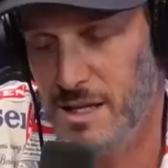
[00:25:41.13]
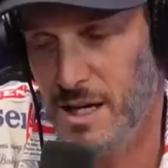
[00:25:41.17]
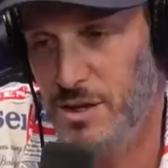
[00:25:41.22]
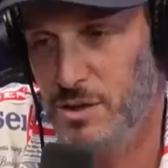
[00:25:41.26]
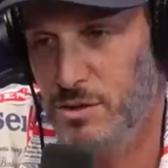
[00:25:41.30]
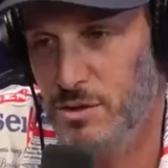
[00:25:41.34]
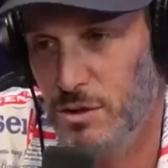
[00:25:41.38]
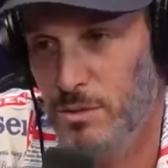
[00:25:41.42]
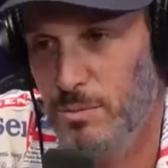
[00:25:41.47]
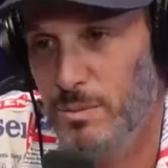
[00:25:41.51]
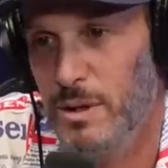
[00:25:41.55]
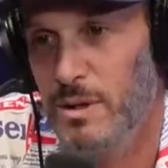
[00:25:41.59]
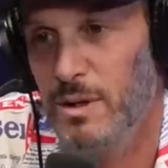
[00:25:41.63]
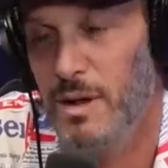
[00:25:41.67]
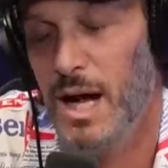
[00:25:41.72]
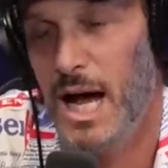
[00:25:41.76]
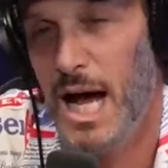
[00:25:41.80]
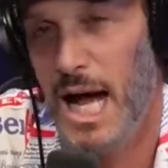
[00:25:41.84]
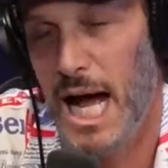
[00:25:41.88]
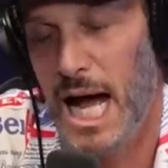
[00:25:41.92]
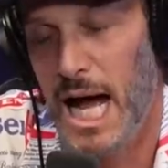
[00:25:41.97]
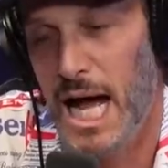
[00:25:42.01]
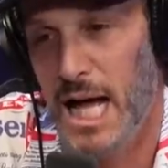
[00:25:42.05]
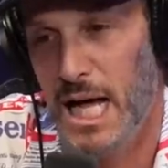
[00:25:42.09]
not true, but
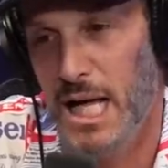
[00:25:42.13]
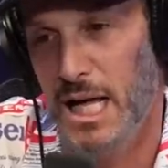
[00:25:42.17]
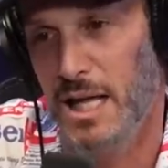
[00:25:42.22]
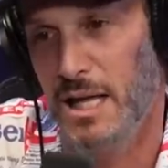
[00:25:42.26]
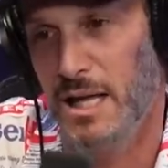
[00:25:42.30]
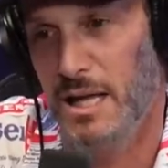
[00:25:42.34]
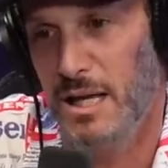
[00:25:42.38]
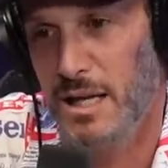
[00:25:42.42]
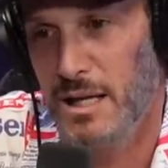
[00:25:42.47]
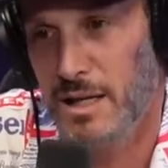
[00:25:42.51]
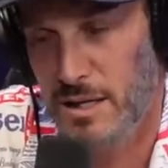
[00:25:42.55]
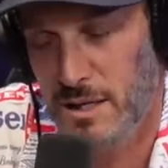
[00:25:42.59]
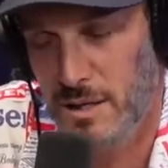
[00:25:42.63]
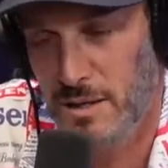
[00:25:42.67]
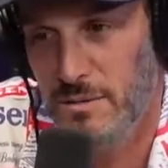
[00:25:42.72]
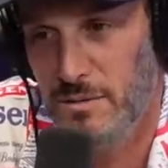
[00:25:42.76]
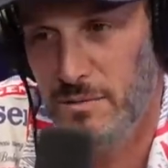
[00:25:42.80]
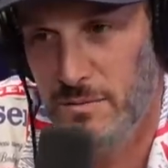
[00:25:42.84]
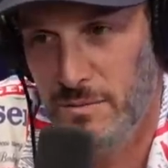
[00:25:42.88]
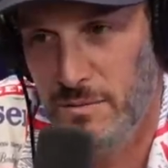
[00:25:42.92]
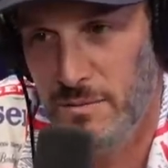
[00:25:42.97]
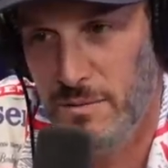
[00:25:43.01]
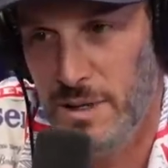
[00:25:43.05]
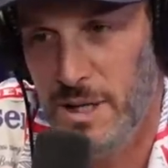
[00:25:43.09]
right, right, right, right. But
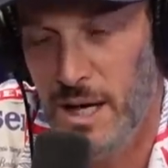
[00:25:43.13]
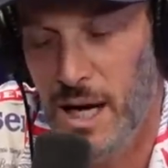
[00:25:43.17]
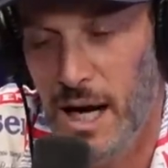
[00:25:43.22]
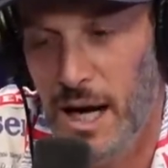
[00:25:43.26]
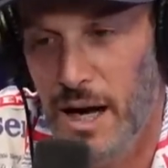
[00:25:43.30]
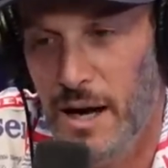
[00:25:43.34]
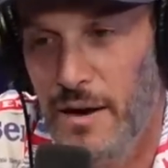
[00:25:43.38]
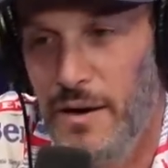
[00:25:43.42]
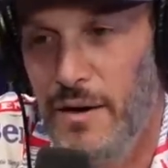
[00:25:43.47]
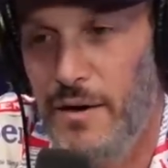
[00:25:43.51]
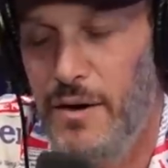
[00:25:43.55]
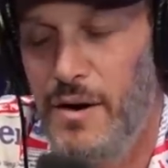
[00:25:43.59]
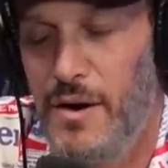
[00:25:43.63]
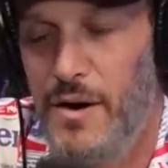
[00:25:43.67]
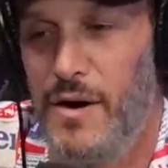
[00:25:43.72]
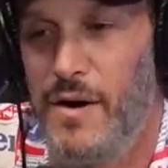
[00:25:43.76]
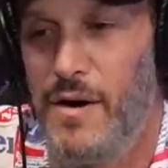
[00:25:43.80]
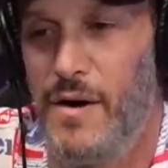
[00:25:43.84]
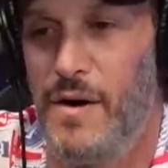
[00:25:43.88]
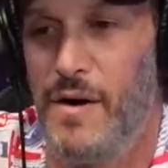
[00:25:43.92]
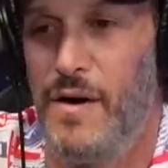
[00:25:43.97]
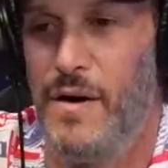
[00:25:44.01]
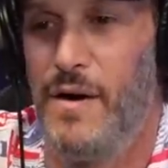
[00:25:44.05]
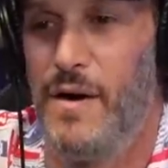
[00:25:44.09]
like, yeah. Uh, uh,
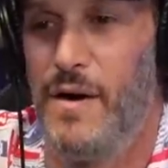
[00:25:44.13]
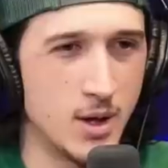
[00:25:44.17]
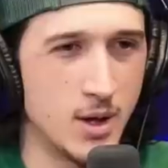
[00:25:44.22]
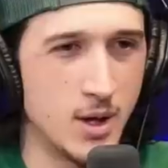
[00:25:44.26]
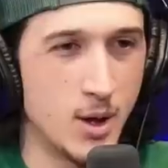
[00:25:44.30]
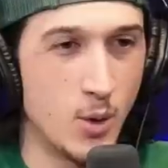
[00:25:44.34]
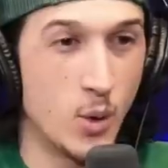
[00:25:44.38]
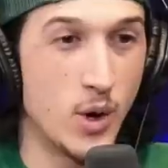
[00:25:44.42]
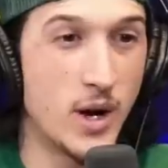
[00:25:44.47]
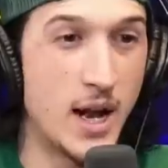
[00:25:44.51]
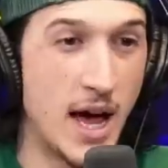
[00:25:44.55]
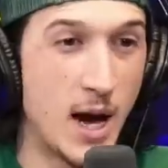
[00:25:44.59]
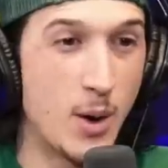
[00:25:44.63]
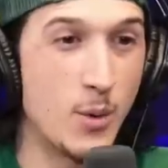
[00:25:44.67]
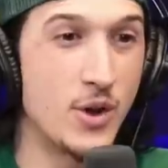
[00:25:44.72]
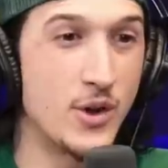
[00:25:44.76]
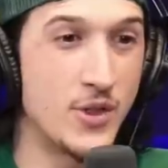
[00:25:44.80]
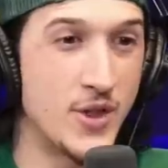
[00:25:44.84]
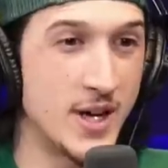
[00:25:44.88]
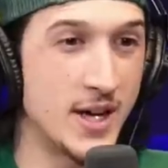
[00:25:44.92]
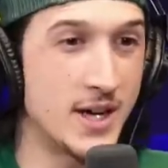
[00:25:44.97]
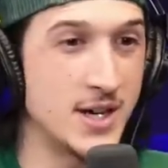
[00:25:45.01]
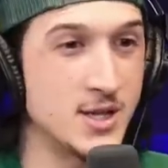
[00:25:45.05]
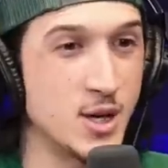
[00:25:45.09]
uh, what I would
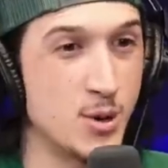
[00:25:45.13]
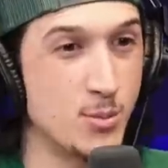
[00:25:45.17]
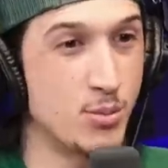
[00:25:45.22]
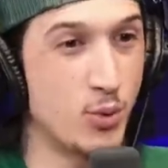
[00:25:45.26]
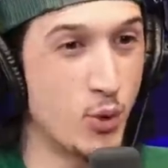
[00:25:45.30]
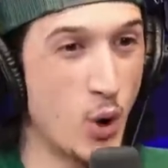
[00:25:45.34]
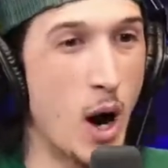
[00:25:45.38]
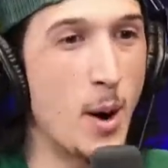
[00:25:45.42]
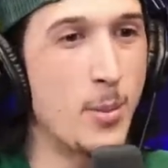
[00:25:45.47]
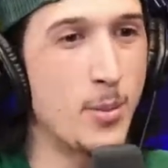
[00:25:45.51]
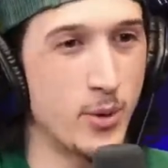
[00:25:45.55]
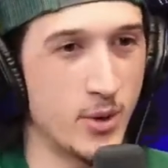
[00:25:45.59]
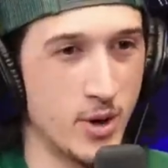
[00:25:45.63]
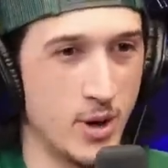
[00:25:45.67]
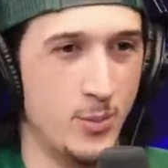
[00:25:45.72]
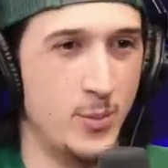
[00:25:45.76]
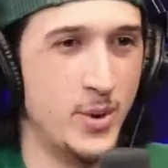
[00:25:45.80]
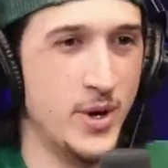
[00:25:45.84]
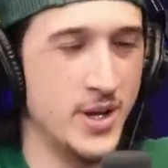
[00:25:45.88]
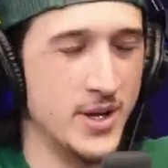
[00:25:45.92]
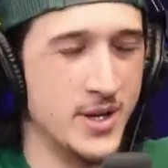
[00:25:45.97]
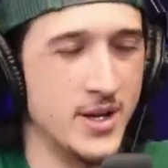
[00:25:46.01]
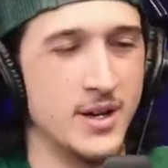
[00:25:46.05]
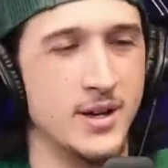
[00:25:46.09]
think is a proper
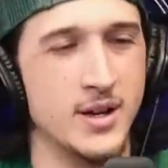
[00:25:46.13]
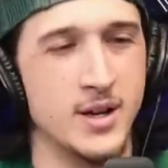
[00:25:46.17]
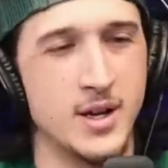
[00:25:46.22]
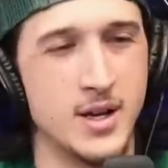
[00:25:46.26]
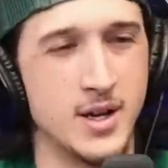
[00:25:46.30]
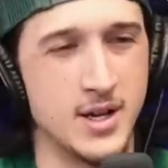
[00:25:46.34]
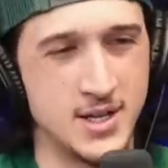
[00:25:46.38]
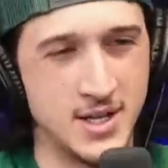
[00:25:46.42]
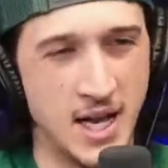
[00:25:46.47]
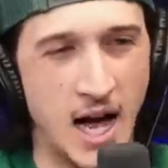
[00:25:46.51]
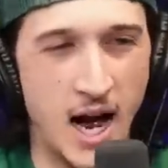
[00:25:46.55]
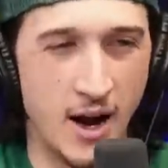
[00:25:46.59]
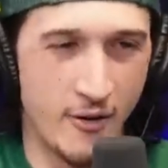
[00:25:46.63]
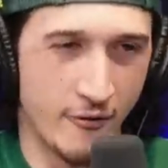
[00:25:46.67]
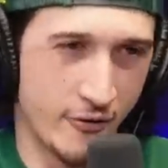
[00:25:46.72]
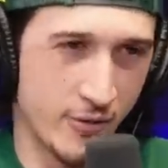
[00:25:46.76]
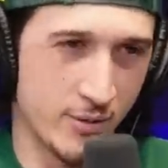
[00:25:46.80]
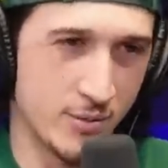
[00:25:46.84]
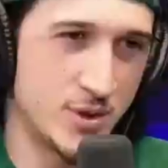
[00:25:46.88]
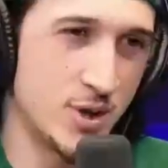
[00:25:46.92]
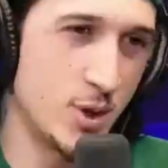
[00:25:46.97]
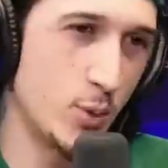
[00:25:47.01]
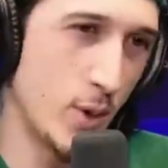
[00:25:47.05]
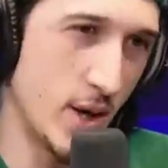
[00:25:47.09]
opinion, not
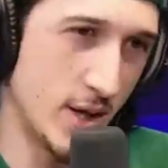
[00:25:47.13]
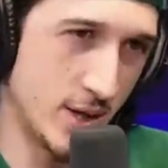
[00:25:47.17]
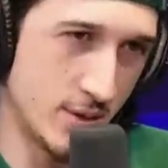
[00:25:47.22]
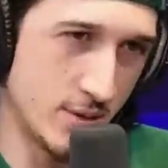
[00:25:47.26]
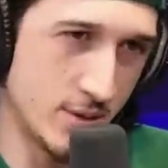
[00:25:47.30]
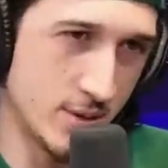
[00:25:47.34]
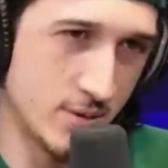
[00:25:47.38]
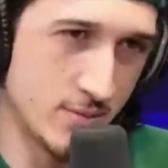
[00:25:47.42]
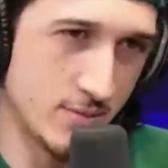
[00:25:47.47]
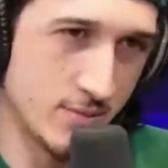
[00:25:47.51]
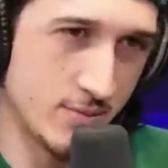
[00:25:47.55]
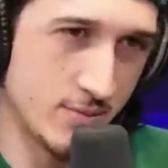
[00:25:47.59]
from two white dudes. We